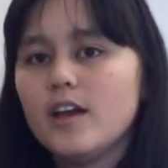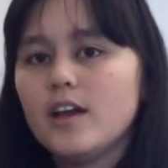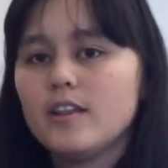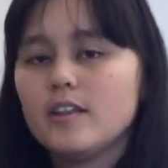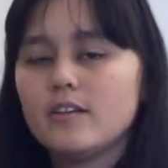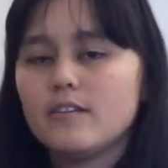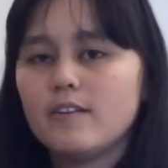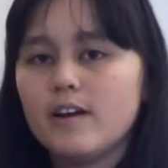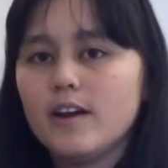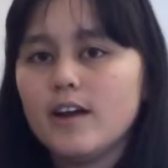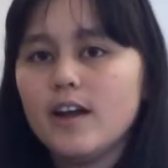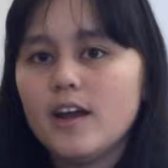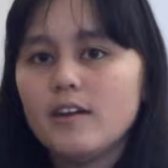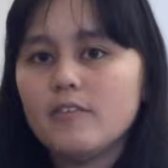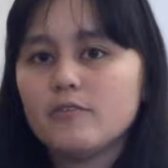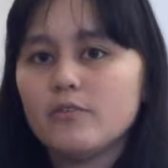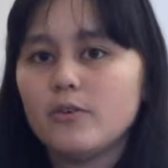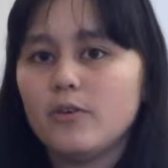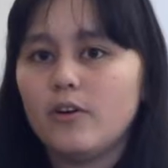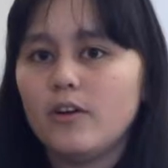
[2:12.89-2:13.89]
In the
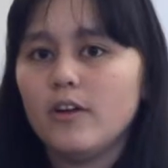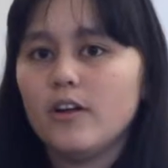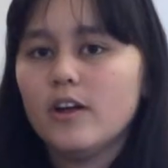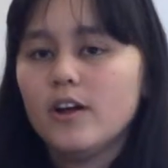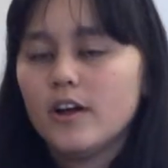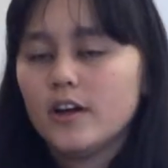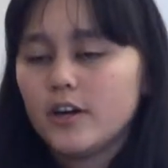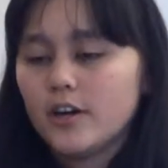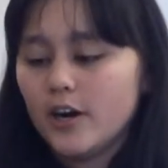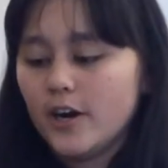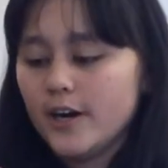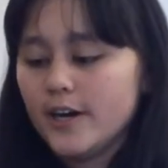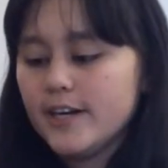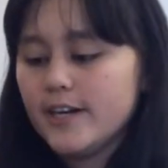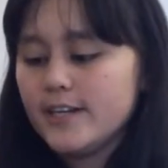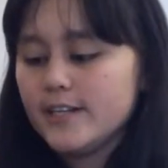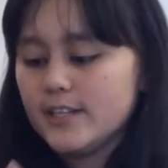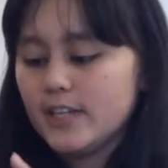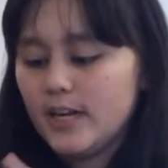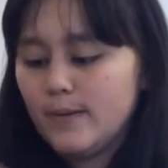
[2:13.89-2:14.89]
right-hand rule,
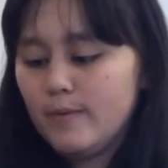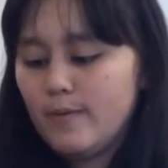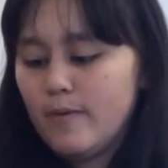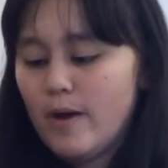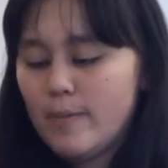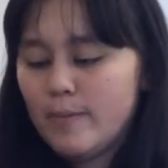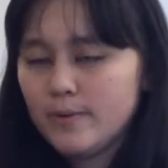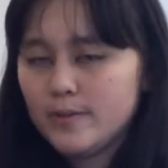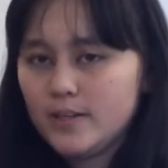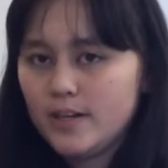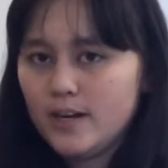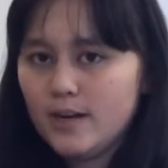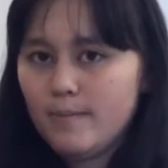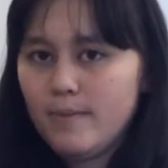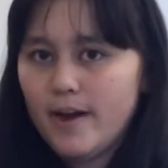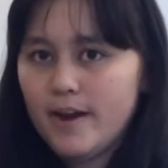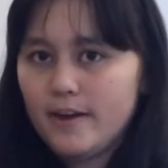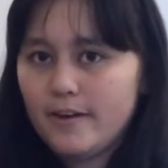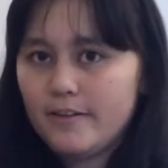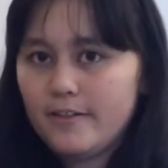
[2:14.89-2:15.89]
current is going to be represented
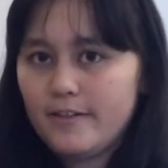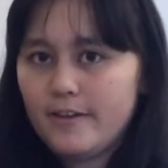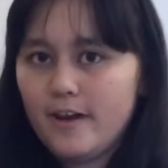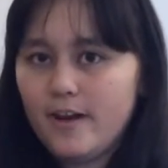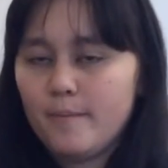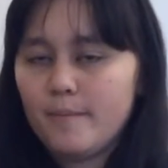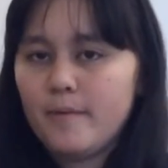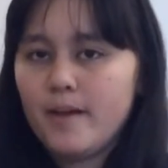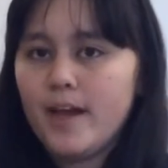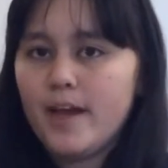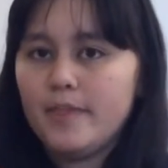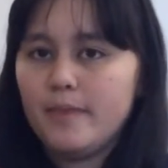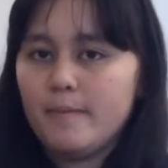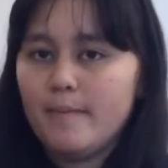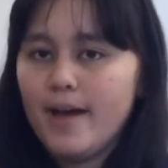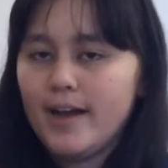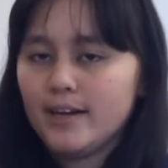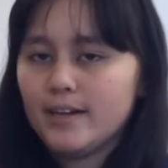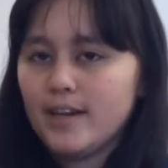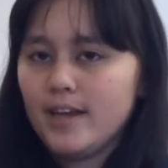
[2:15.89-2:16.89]
by your thumb, and the
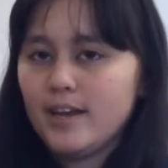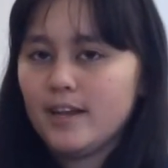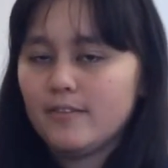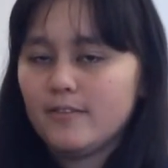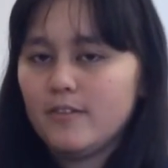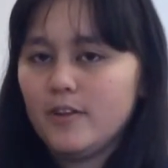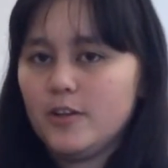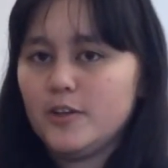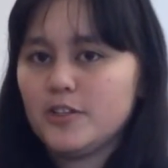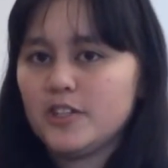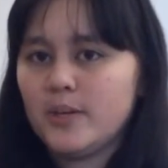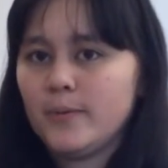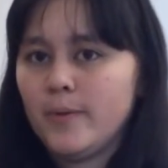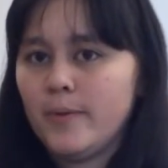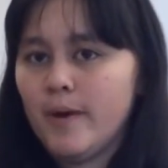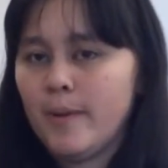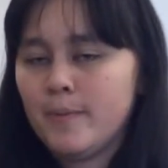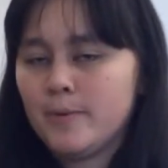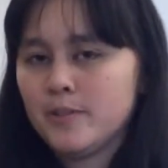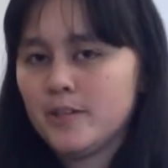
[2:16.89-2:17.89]
magnetic field is going to
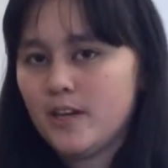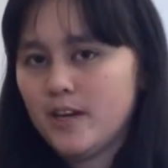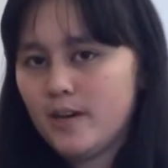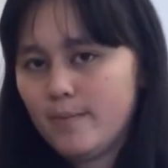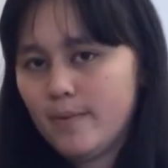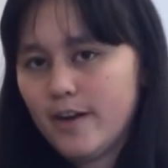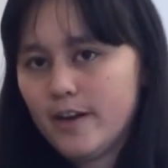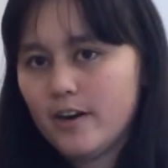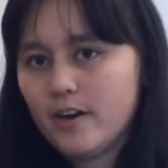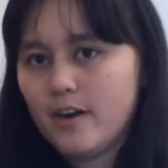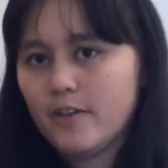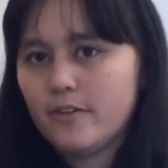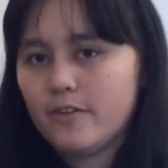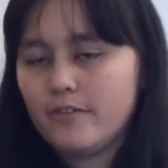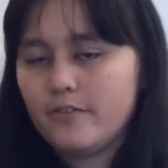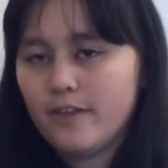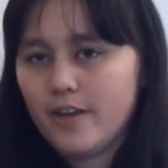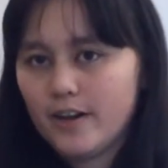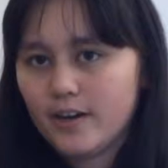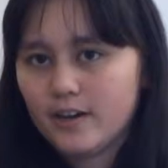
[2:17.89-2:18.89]
be represented by your other
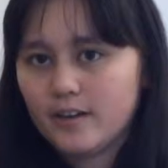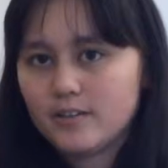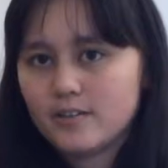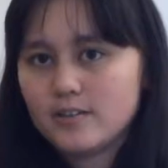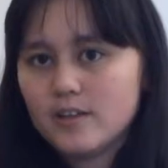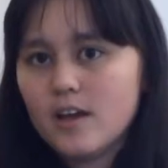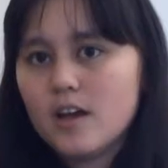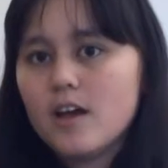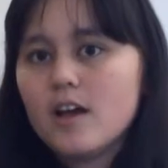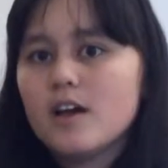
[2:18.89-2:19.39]
fingers.